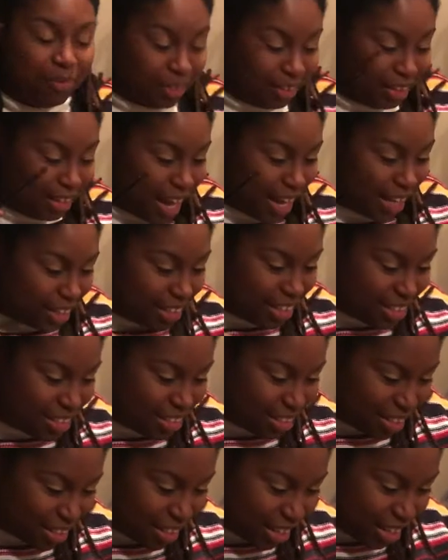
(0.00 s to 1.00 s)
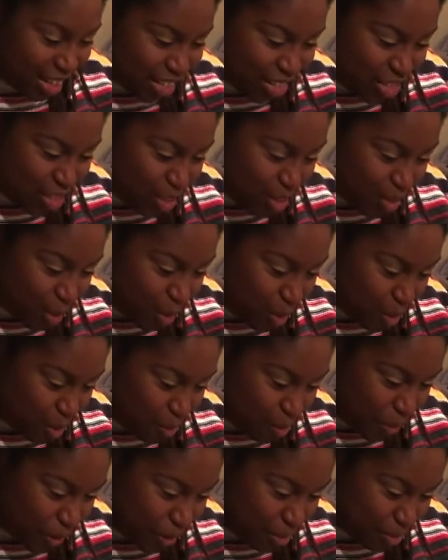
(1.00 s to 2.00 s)
lightly touch, like it's so
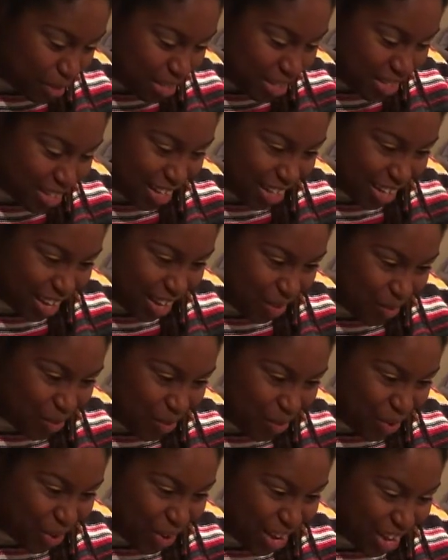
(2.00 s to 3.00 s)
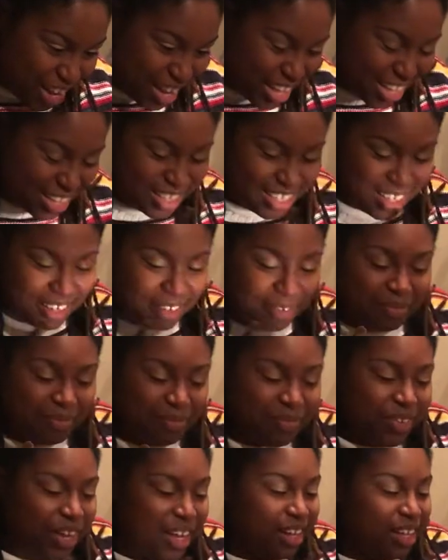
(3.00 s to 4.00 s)
pigmented, like what?
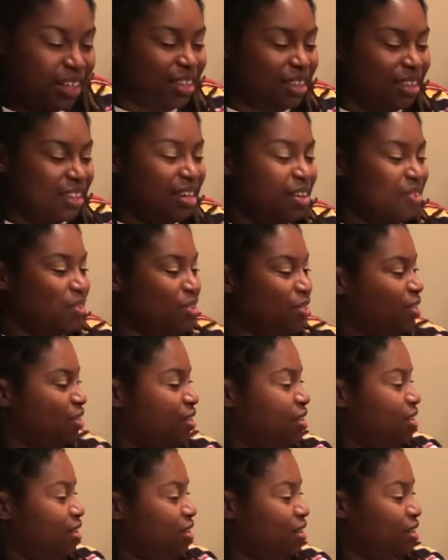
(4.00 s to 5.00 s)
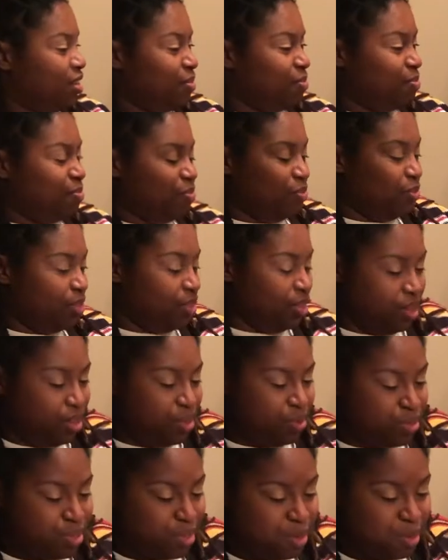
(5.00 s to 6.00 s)
And like the thing with
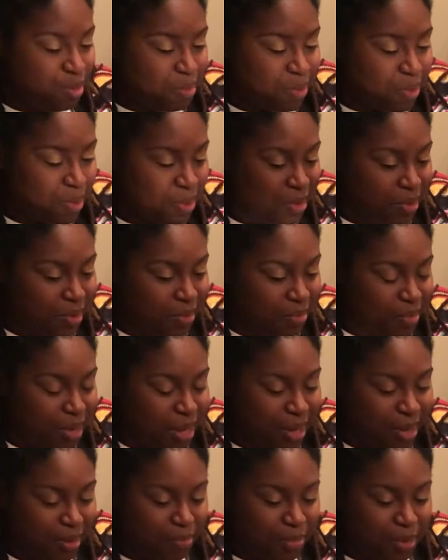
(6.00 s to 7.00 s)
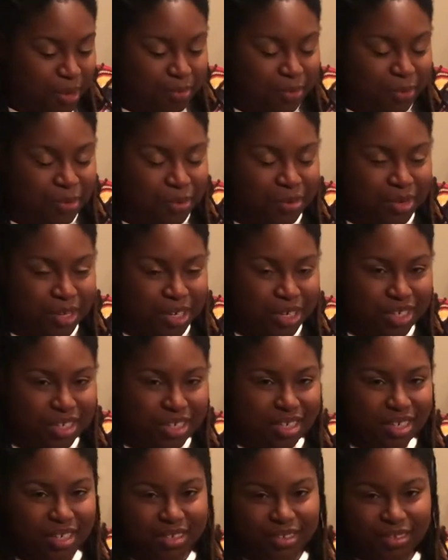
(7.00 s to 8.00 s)
YouTuber makeup people,
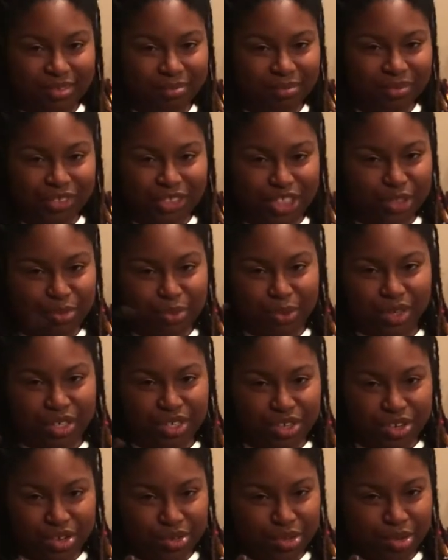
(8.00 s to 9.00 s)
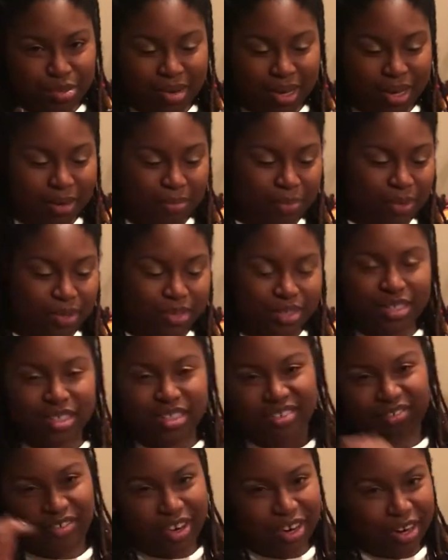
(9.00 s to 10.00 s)
which she's more than just a YouTube makeup person.
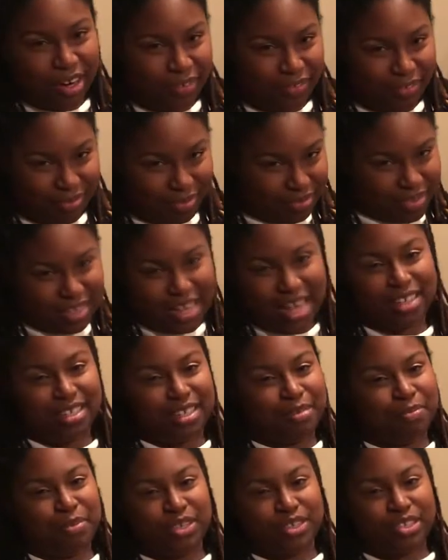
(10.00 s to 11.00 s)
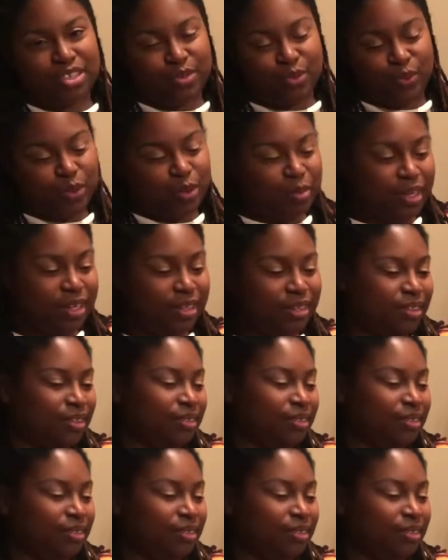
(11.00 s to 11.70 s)
She's a very talented businesswoman